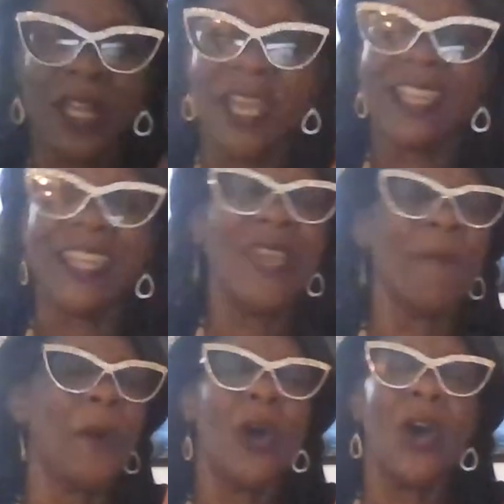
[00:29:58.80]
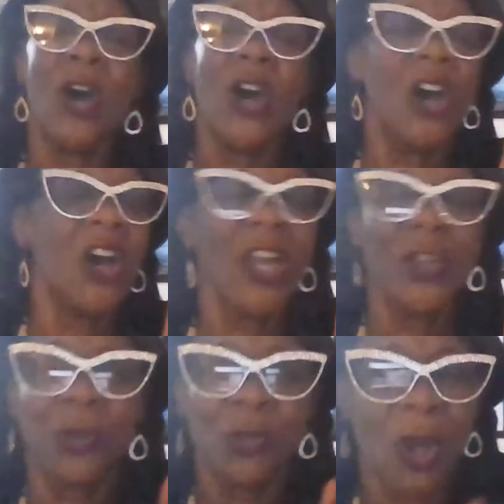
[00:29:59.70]
keep on
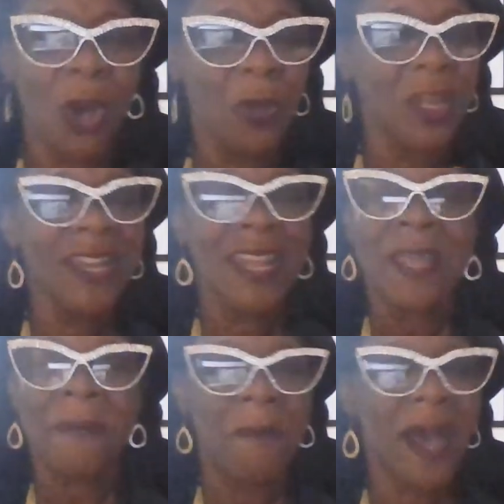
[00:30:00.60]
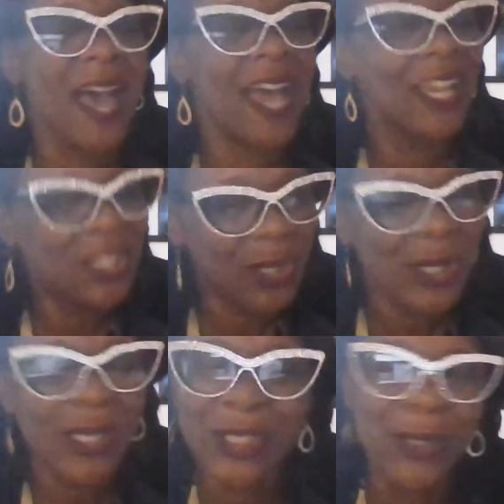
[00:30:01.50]
growing my
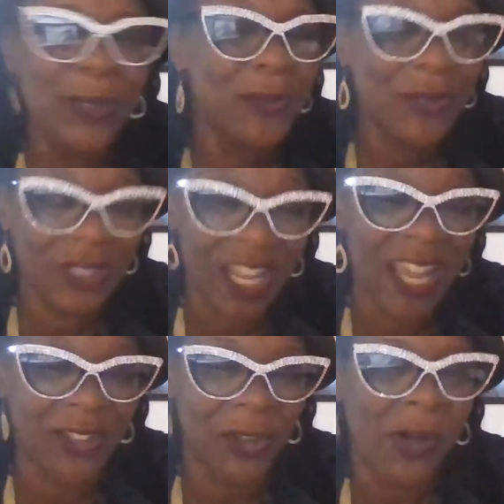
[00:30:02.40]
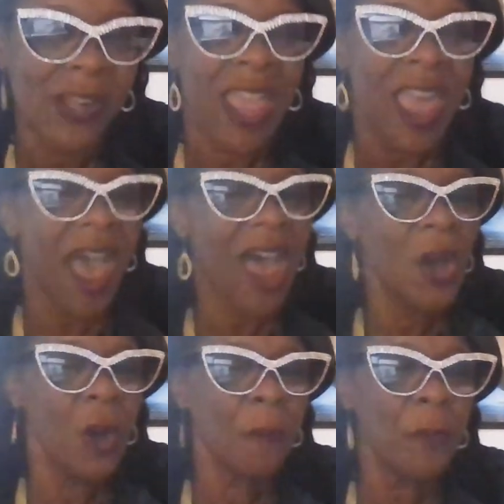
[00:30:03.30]
YouTube channel. I
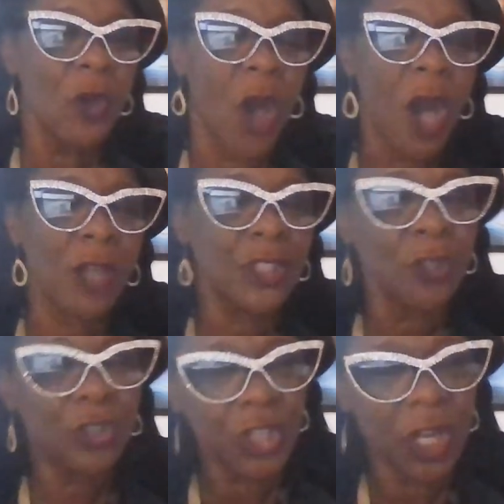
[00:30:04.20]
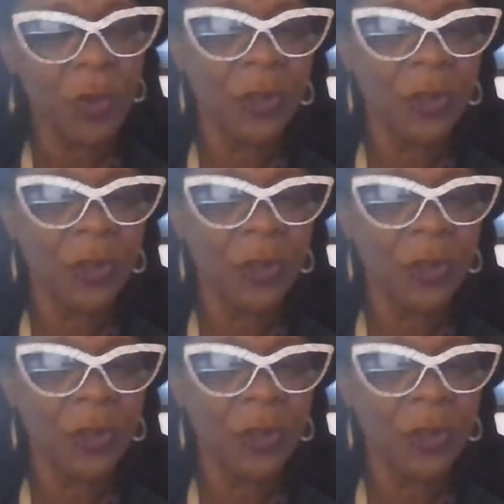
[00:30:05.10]
hope you also share with a